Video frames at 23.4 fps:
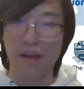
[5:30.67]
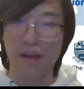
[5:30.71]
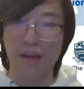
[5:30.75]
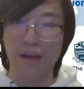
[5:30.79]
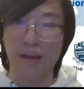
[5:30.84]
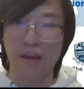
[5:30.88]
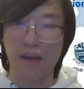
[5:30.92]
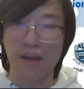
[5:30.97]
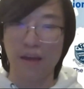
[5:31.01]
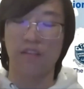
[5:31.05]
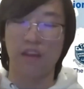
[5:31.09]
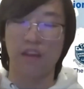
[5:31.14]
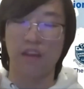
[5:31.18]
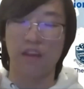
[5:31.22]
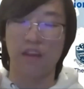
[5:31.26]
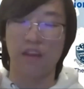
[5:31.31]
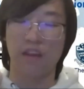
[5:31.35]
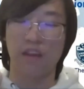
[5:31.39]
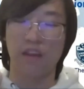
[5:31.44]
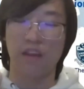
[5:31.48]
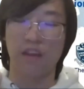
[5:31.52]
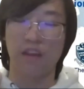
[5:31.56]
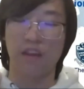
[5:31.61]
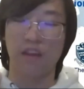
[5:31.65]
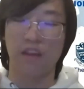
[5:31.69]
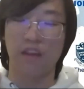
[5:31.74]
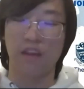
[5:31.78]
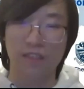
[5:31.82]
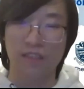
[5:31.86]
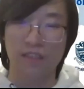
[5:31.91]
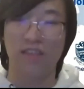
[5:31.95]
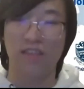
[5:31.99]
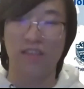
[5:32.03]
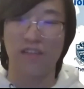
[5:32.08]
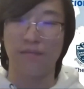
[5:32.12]
of the whole
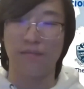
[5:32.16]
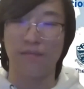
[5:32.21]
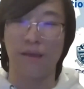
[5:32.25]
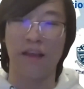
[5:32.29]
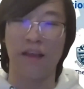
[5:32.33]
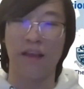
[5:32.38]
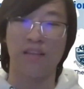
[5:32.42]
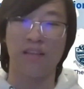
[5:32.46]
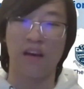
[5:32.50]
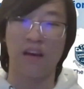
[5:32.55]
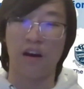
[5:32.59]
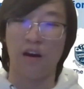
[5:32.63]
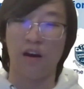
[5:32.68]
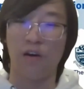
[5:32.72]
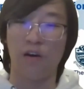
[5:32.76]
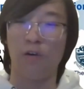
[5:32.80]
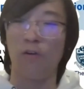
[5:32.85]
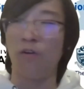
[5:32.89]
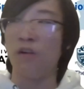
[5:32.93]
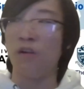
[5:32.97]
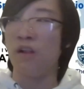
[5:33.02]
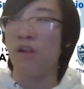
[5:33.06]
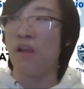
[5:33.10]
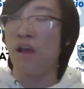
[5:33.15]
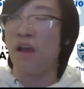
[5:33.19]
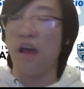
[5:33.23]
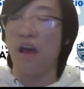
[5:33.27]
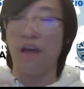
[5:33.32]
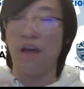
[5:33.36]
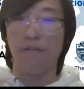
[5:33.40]
ecosystem and the whole